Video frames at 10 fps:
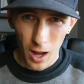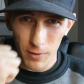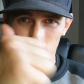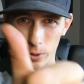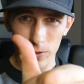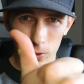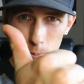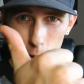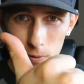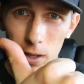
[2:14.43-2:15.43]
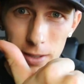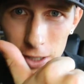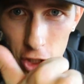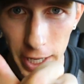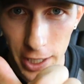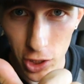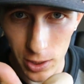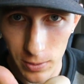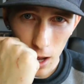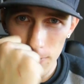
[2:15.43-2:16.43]
A voice for pole vault
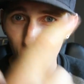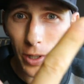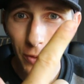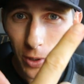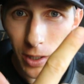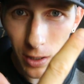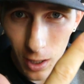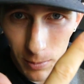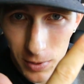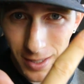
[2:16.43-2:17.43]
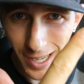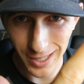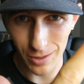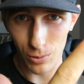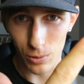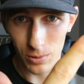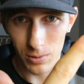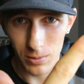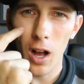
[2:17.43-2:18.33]
education, a voice for clubs and high schools,